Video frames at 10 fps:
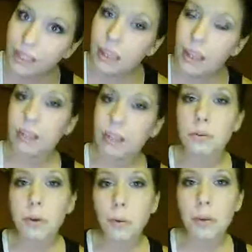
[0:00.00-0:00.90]
and you
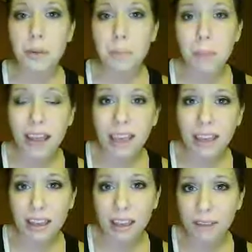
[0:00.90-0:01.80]
don't want to buy it
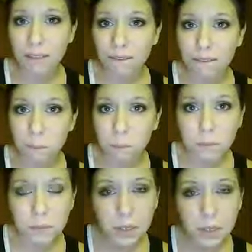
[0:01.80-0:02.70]
if
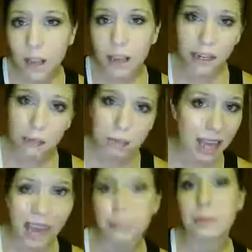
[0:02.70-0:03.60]
you're not going to be
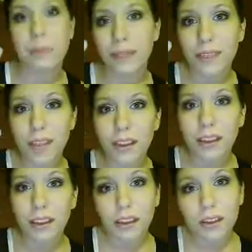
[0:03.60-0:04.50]
happy with it.
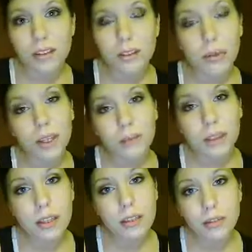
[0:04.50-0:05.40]
So they'll give you
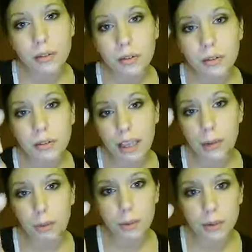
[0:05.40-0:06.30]
these little
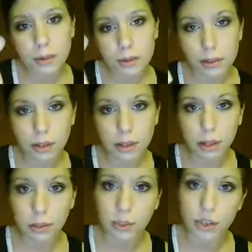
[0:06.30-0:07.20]
samples that you
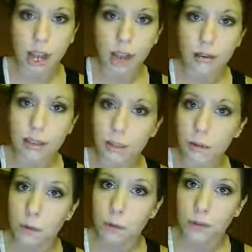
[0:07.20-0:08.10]
can try out and see if it
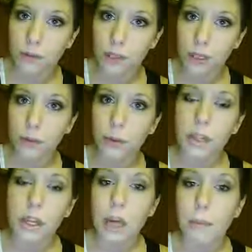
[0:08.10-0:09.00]
works for you.
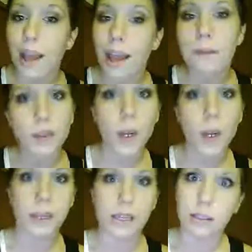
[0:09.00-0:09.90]
I haven't tried
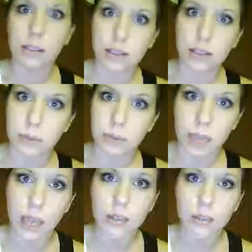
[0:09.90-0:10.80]
any of these samples
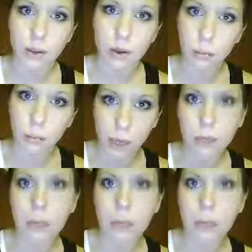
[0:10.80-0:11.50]
yet, so bear with